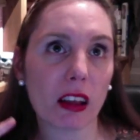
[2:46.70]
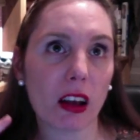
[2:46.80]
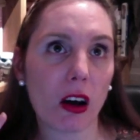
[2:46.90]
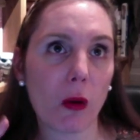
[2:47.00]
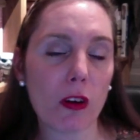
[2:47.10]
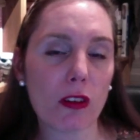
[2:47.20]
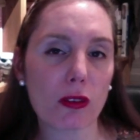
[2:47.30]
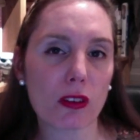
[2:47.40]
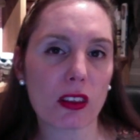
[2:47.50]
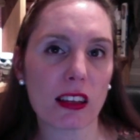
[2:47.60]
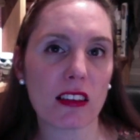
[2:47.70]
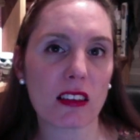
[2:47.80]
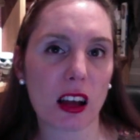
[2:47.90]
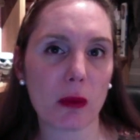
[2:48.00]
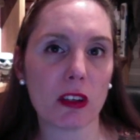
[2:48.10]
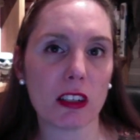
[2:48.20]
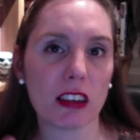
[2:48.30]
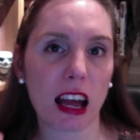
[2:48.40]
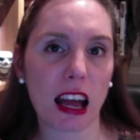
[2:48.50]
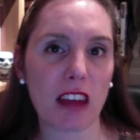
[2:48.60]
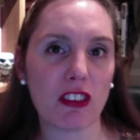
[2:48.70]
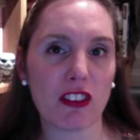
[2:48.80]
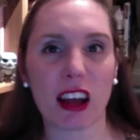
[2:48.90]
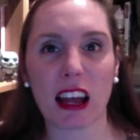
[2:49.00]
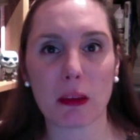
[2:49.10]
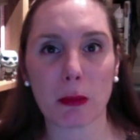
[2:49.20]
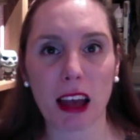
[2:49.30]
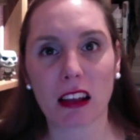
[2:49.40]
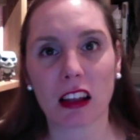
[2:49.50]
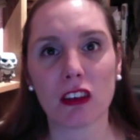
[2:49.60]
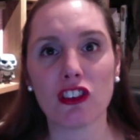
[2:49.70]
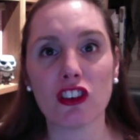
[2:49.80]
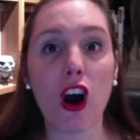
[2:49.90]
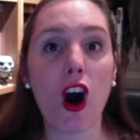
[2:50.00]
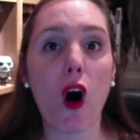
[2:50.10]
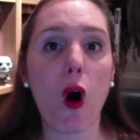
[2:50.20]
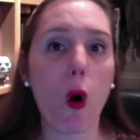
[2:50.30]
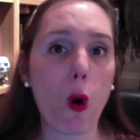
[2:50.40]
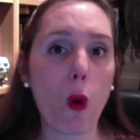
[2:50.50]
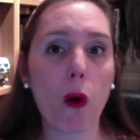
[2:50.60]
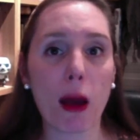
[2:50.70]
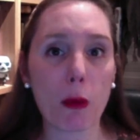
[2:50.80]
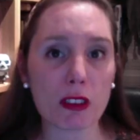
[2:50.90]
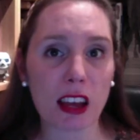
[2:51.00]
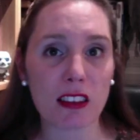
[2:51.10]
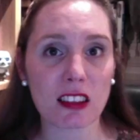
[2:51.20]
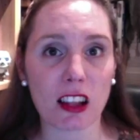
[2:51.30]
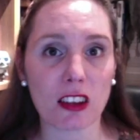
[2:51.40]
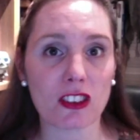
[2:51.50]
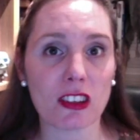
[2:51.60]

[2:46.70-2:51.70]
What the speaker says: all the sorts of things I wanted to have if I had a packed lunch, or what I would take to lunch.